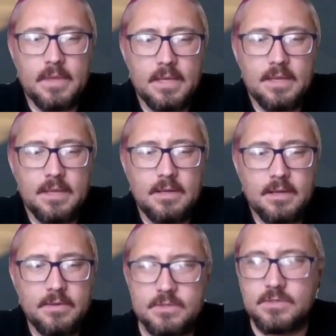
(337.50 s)
you
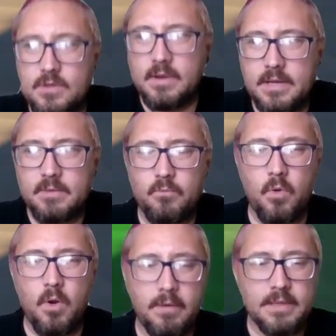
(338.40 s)
know, you're
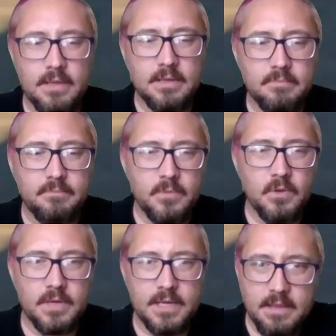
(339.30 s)
worried that you're not
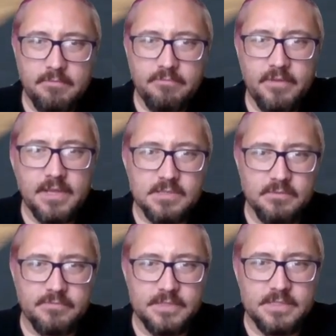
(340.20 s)
going to get your fingers
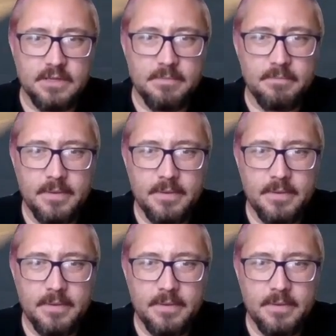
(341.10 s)
off in time.